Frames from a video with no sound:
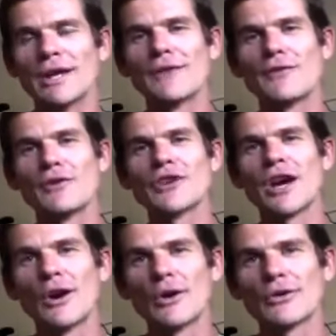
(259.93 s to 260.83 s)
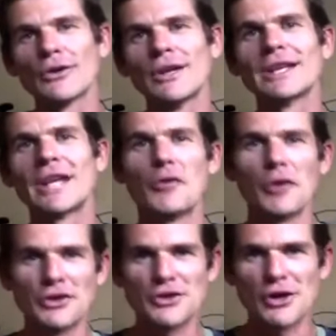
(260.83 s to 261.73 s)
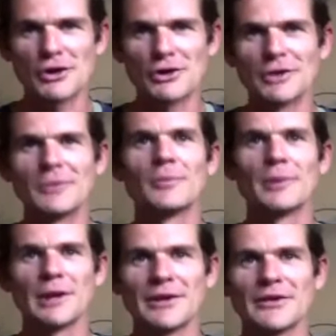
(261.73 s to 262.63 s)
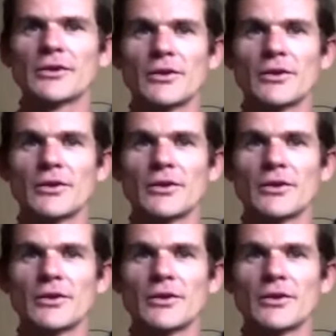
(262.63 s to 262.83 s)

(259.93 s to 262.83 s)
If you're into health, get rid of the chocolate, please.